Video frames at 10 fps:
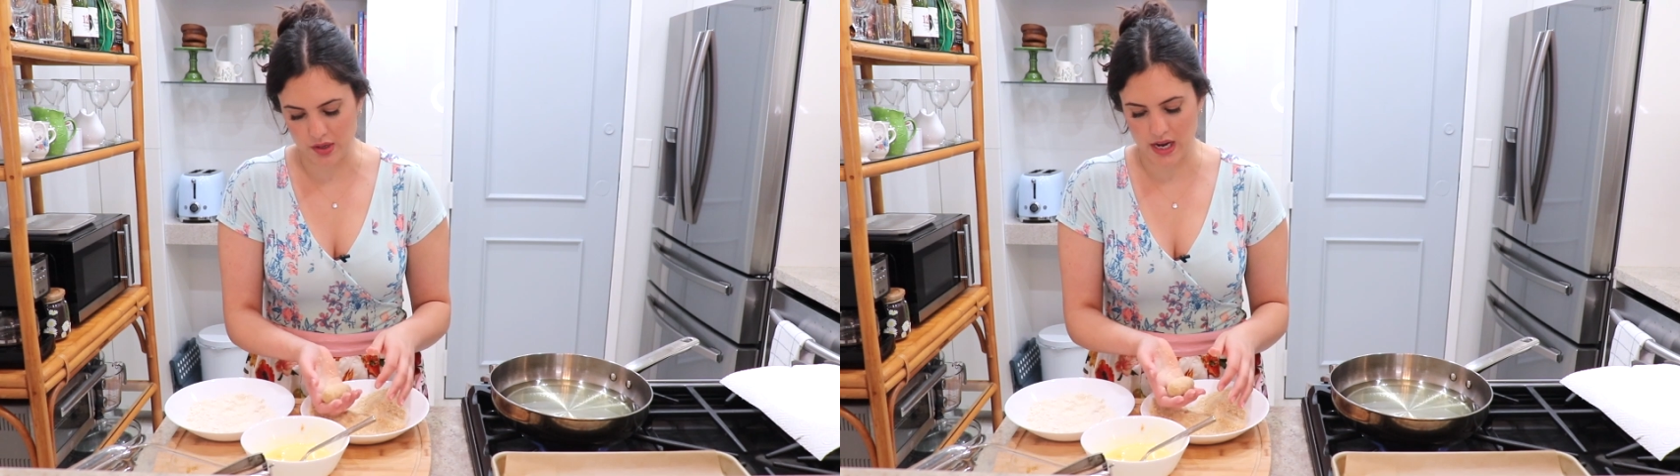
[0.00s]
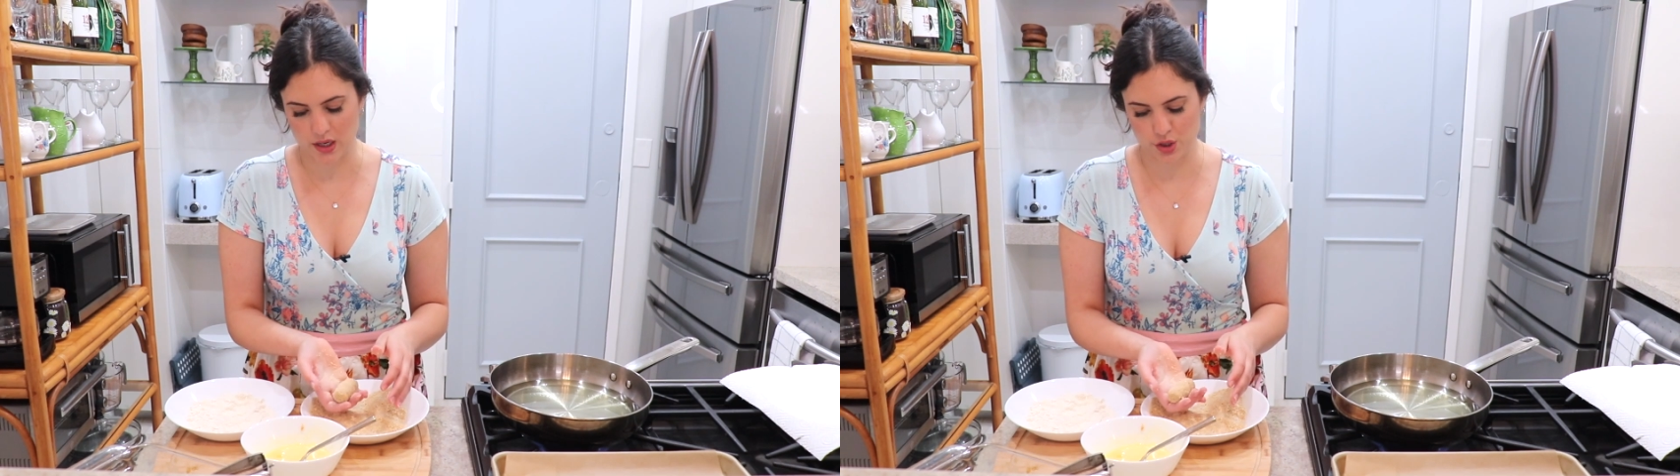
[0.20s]

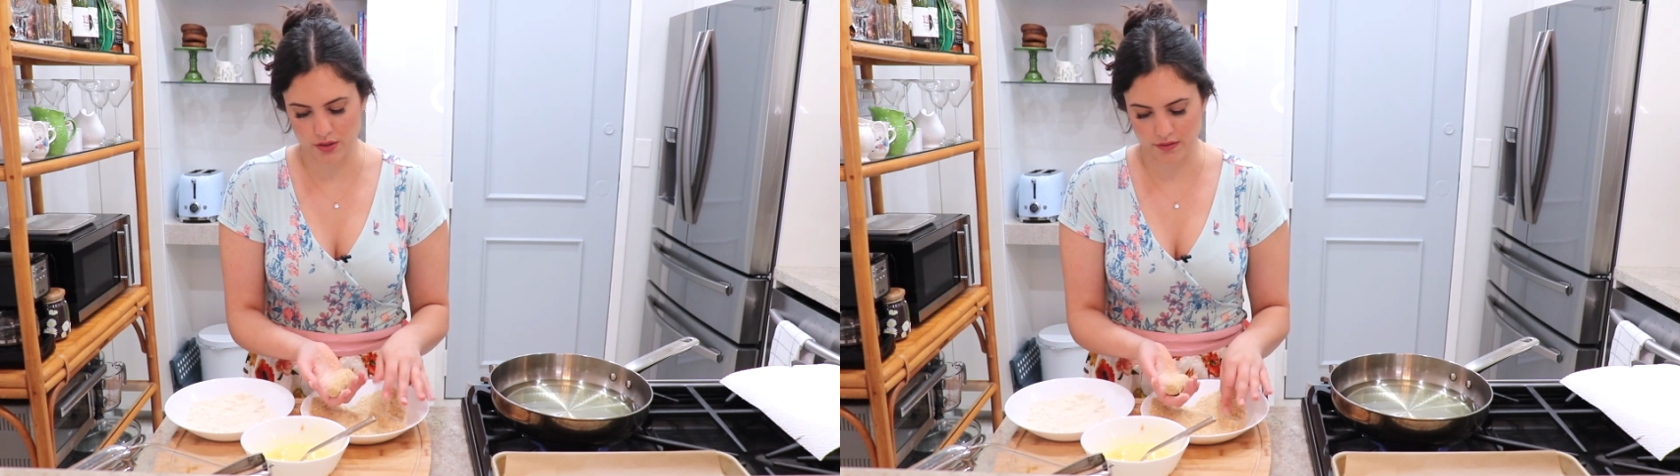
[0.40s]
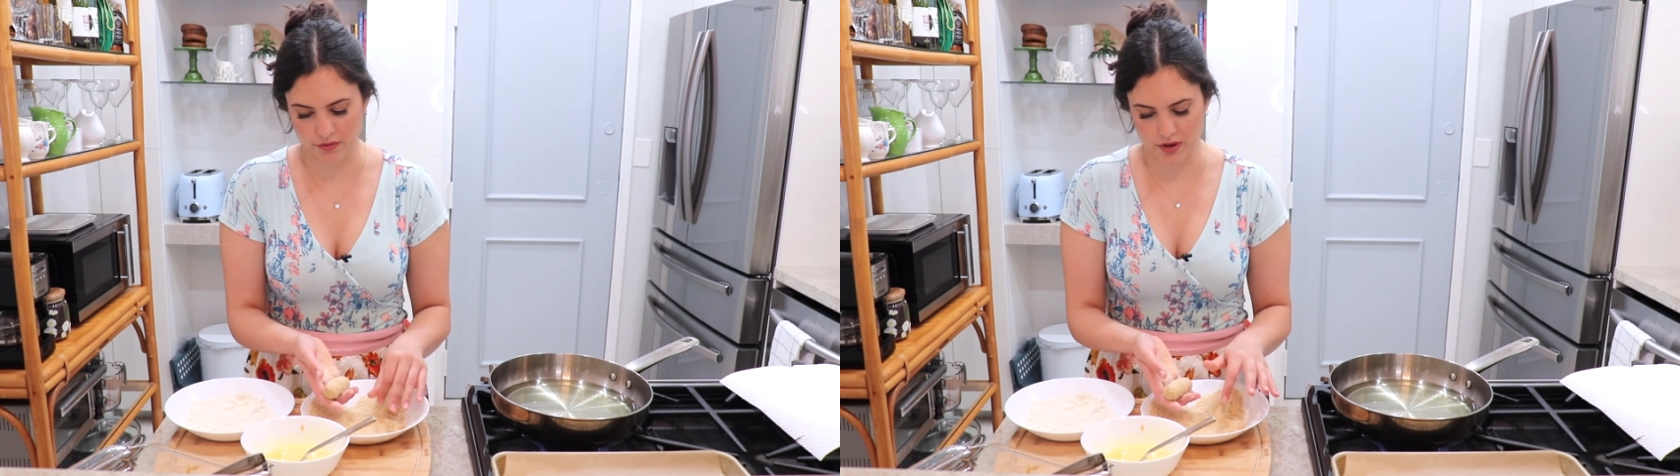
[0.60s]
can
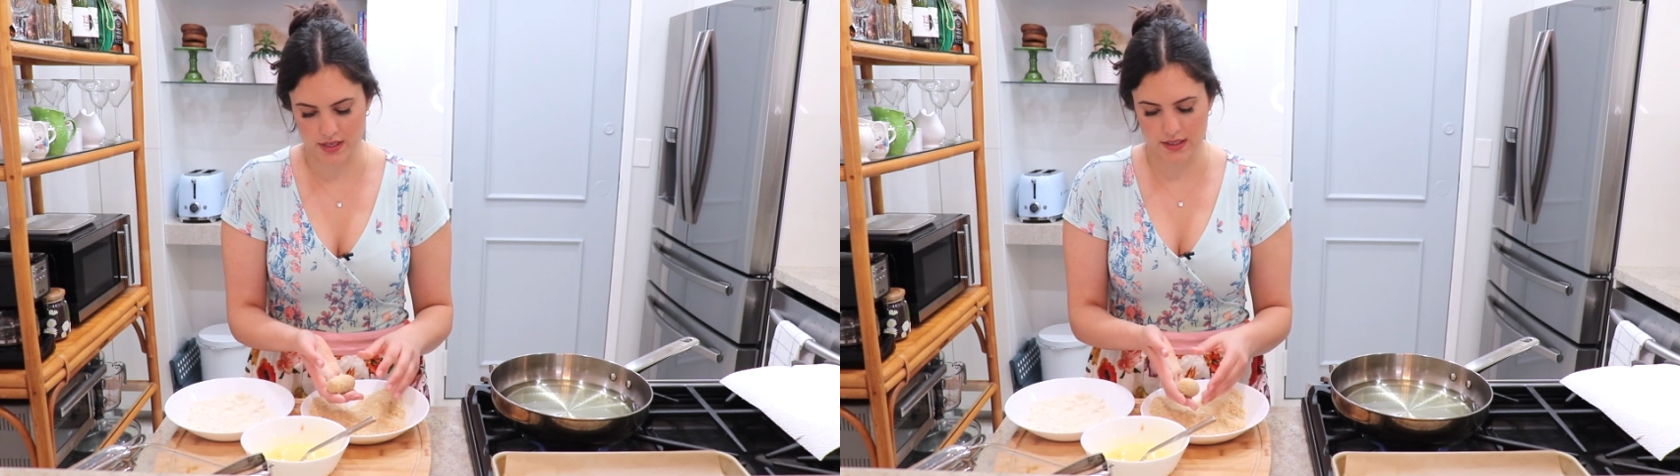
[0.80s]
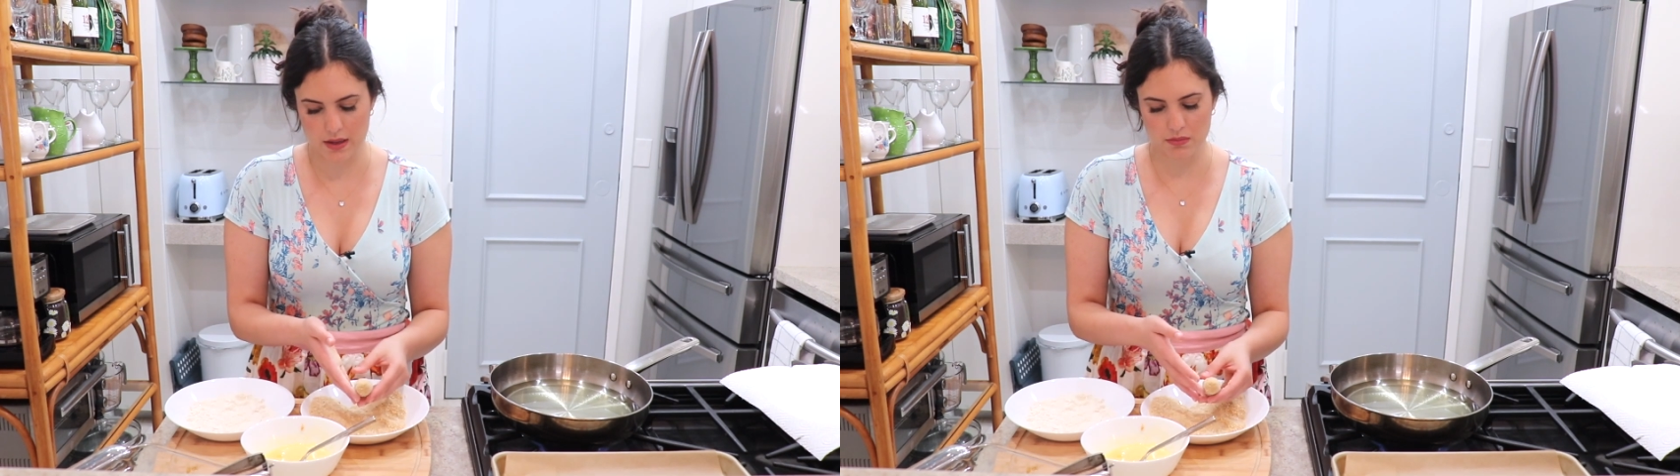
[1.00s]
actually
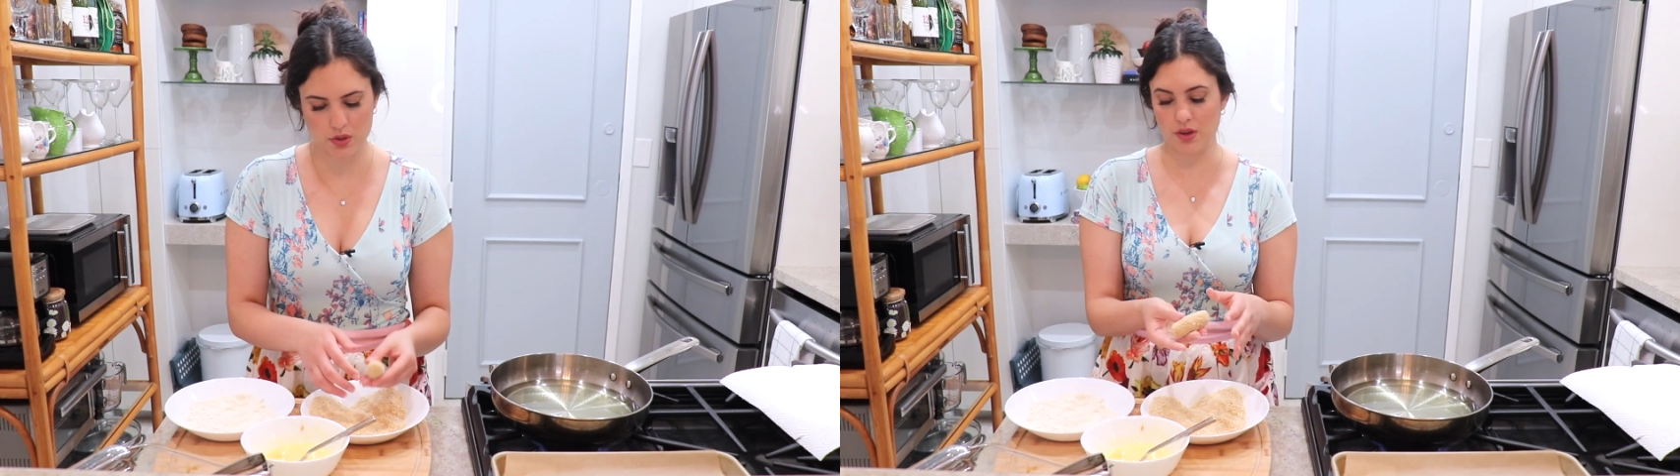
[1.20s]
freeze them.